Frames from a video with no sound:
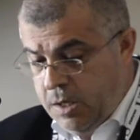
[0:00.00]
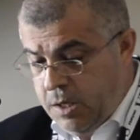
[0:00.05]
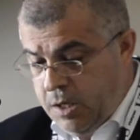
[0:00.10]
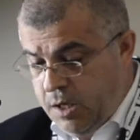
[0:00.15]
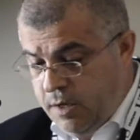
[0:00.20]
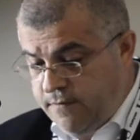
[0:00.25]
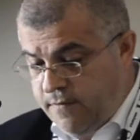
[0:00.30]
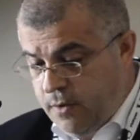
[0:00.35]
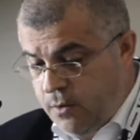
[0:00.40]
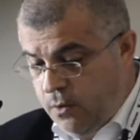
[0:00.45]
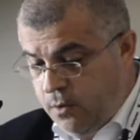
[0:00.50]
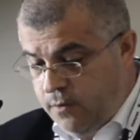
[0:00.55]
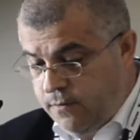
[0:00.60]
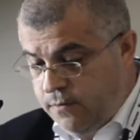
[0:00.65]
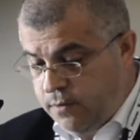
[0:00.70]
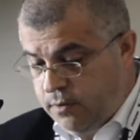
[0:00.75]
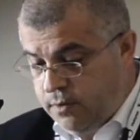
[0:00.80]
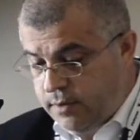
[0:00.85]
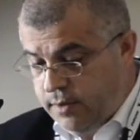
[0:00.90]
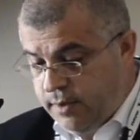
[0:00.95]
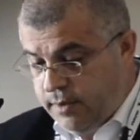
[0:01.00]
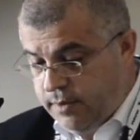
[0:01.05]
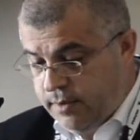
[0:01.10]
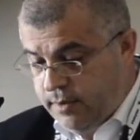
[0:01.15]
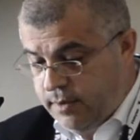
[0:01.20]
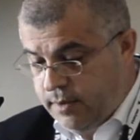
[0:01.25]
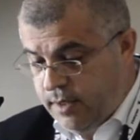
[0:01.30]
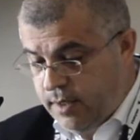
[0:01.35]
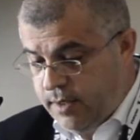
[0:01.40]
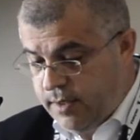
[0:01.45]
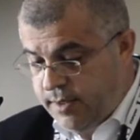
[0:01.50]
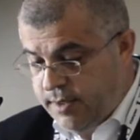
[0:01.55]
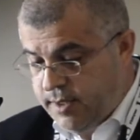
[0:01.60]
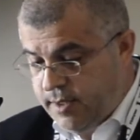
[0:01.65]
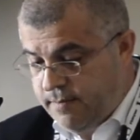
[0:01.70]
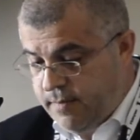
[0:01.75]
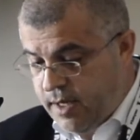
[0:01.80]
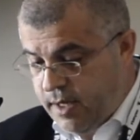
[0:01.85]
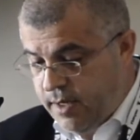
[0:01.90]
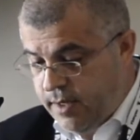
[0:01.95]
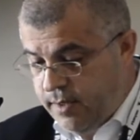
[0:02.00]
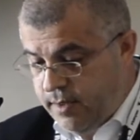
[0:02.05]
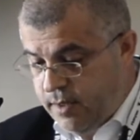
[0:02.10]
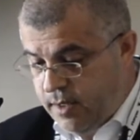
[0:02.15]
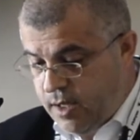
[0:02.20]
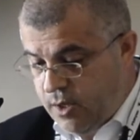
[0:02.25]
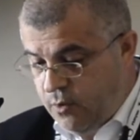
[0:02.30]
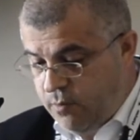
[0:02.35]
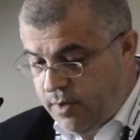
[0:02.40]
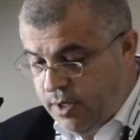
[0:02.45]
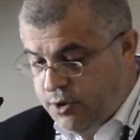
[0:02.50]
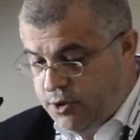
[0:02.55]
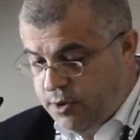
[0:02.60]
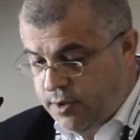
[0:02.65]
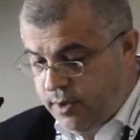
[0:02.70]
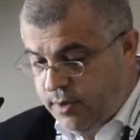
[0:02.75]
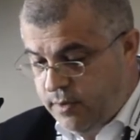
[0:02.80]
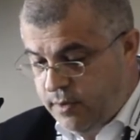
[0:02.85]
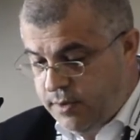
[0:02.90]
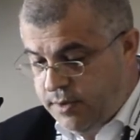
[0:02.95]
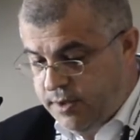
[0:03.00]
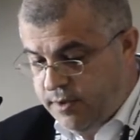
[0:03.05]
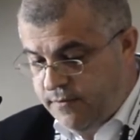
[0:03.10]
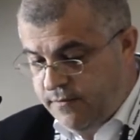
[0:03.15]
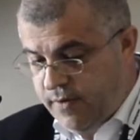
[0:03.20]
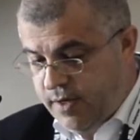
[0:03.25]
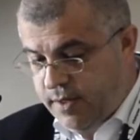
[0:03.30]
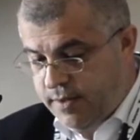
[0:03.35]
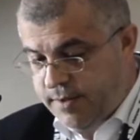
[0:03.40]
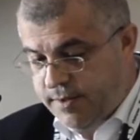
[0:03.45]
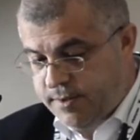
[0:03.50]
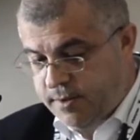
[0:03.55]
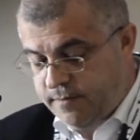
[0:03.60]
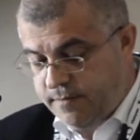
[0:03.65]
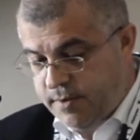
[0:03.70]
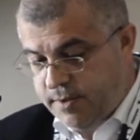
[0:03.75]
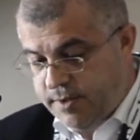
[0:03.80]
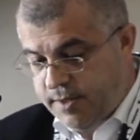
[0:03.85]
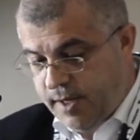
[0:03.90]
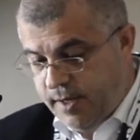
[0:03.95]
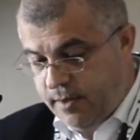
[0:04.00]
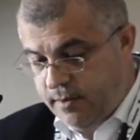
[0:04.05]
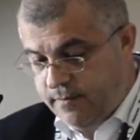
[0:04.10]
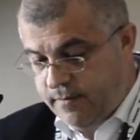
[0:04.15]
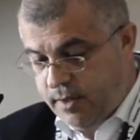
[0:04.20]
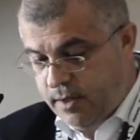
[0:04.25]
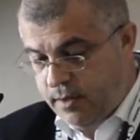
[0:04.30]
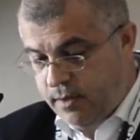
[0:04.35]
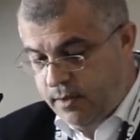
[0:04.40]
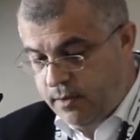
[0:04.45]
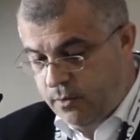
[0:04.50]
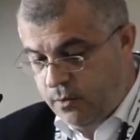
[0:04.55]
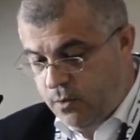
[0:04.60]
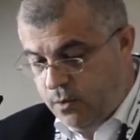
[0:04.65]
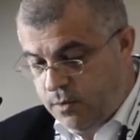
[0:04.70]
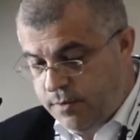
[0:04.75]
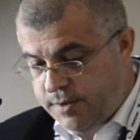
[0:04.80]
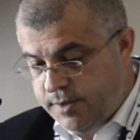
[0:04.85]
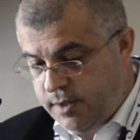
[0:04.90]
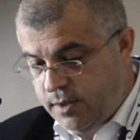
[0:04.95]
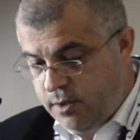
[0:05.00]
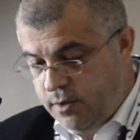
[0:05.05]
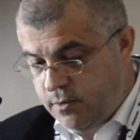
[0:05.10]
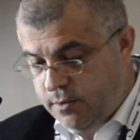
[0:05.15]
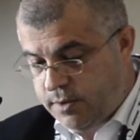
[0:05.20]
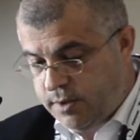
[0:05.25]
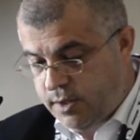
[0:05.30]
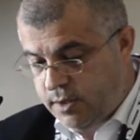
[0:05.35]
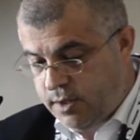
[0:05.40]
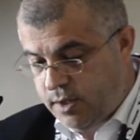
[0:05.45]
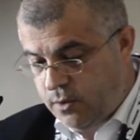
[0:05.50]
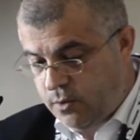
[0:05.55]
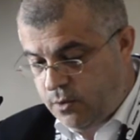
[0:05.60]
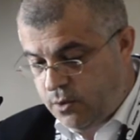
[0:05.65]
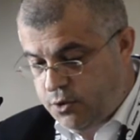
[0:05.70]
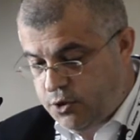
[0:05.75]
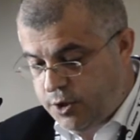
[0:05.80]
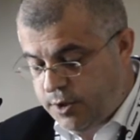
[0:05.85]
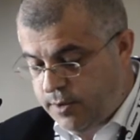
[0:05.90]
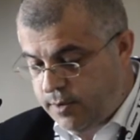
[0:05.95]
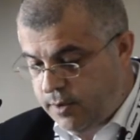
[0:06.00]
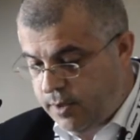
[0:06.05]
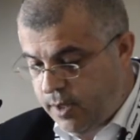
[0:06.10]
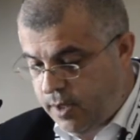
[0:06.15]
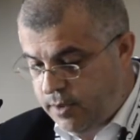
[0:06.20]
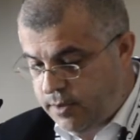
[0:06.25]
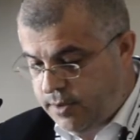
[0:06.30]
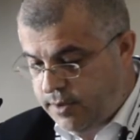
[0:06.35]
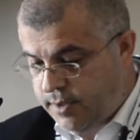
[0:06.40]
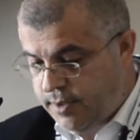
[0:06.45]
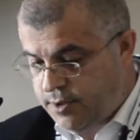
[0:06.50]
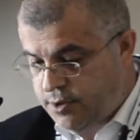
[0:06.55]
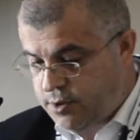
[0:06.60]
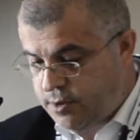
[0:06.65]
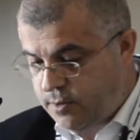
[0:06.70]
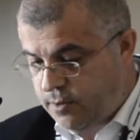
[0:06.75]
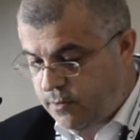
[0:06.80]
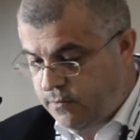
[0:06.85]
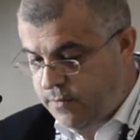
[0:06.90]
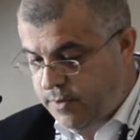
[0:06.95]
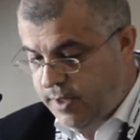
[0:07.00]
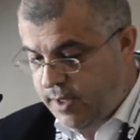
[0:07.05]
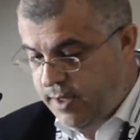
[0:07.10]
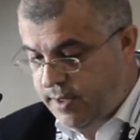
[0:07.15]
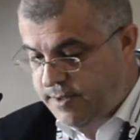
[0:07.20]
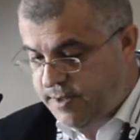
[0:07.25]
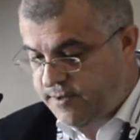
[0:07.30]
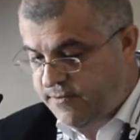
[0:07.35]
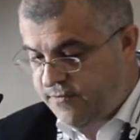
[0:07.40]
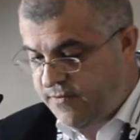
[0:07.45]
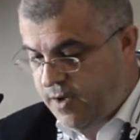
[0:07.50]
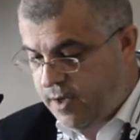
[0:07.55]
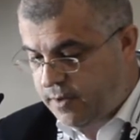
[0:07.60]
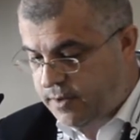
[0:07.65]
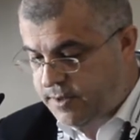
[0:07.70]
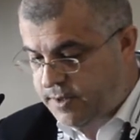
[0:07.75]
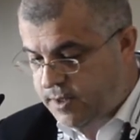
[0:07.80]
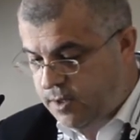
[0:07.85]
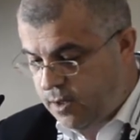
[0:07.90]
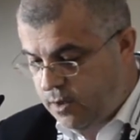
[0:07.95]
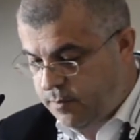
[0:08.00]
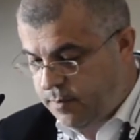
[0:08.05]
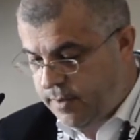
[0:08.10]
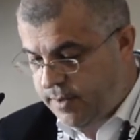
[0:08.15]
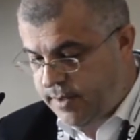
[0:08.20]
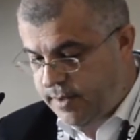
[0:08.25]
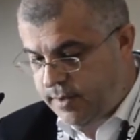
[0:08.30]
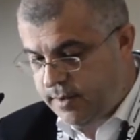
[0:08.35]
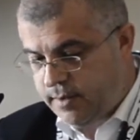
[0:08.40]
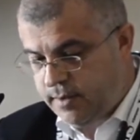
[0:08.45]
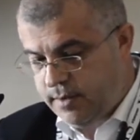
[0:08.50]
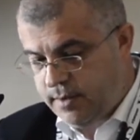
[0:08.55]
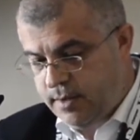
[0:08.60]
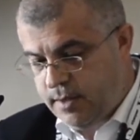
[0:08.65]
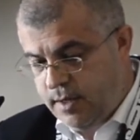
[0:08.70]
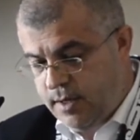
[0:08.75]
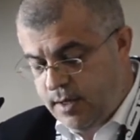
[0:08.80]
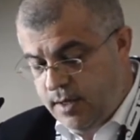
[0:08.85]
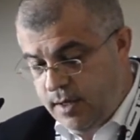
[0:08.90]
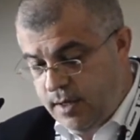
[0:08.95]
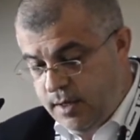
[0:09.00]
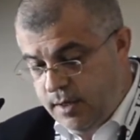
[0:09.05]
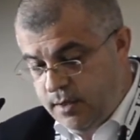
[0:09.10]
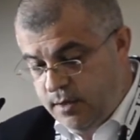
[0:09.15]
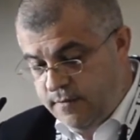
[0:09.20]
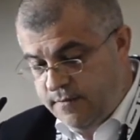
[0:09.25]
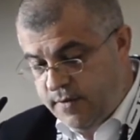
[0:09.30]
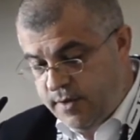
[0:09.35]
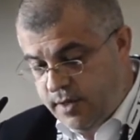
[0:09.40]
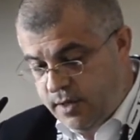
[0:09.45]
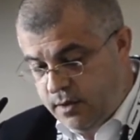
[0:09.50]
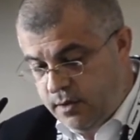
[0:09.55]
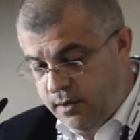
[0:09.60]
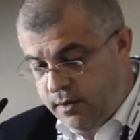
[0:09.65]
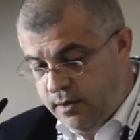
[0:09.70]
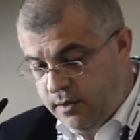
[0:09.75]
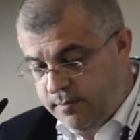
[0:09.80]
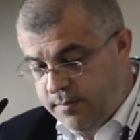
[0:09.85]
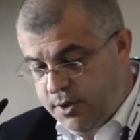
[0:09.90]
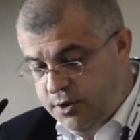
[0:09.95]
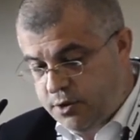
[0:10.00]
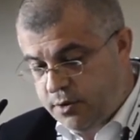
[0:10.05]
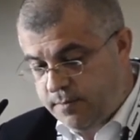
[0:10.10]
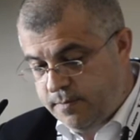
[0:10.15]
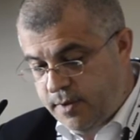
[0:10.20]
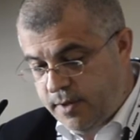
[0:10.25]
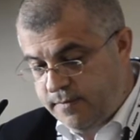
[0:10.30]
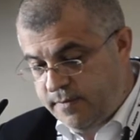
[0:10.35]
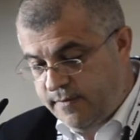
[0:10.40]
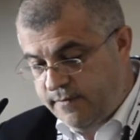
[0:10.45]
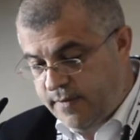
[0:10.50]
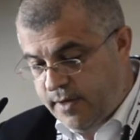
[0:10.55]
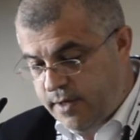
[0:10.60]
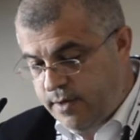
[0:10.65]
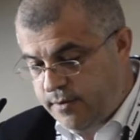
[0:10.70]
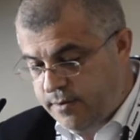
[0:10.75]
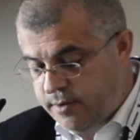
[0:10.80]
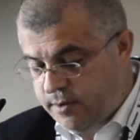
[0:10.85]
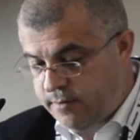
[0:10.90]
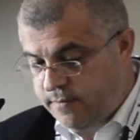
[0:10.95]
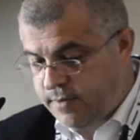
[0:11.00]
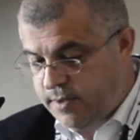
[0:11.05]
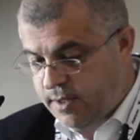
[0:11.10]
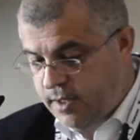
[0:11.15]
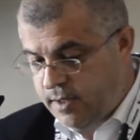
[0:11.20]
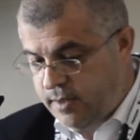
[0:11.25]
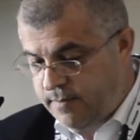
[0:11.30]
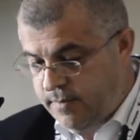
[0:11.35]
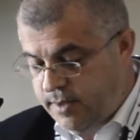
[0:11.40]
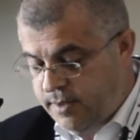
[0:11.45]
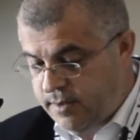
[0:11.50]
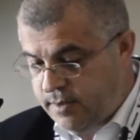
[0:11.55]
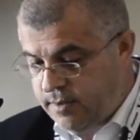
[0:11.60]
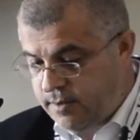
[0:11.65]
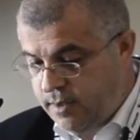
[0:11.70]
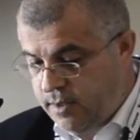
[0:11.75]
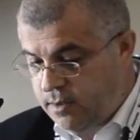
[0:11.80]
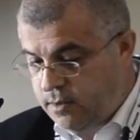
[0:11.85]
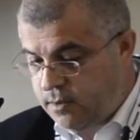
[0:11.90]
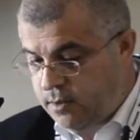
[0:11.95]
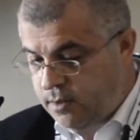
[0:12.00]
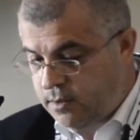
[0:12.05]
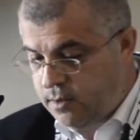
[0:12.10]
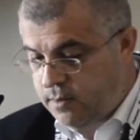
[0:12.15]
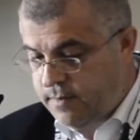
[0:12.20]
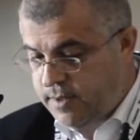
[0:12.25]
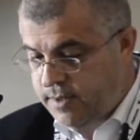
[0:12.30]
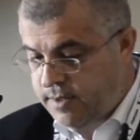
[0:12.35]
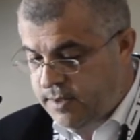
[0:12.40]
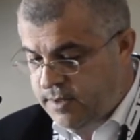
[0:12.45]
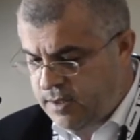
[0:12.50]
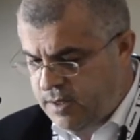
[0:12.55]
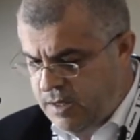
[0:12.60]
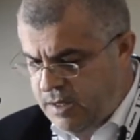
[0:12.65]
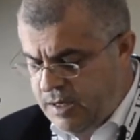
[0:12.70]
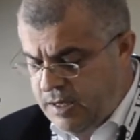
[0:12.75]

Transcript: If you look further and examine how much the Council Fathers of the Second Vatican Council used the theological heritage of Origen's fierce opponent, the fanatical Bishop Epiphanius of Salamis, in the documents,